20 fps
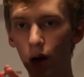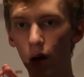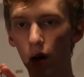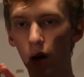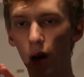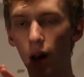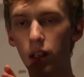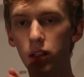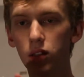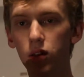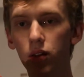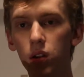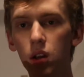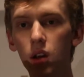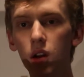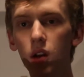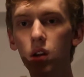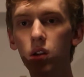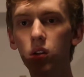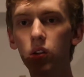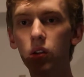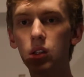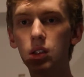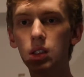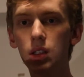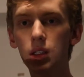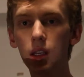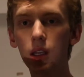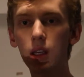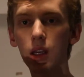Alright, so here you can
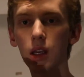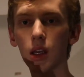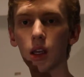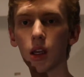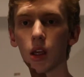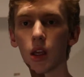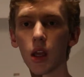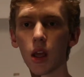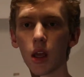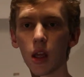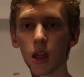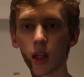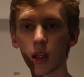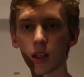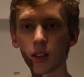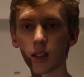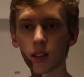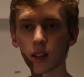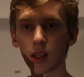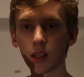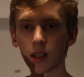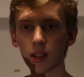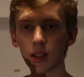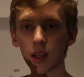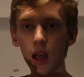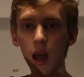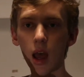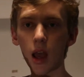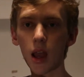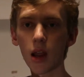see this is the
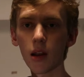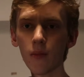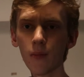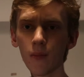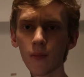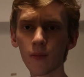design.